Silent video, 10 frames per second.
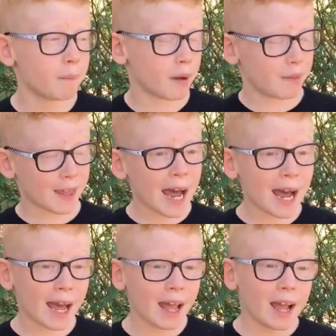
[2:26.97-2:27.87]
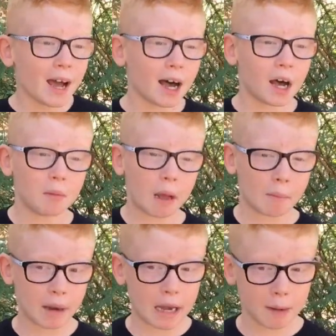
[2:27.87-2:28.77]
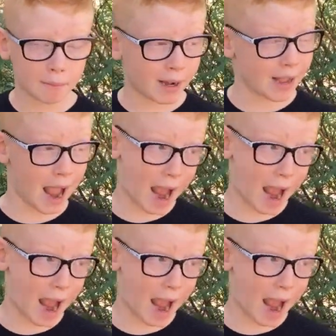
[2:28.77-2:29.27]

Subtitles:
but that I'm painting by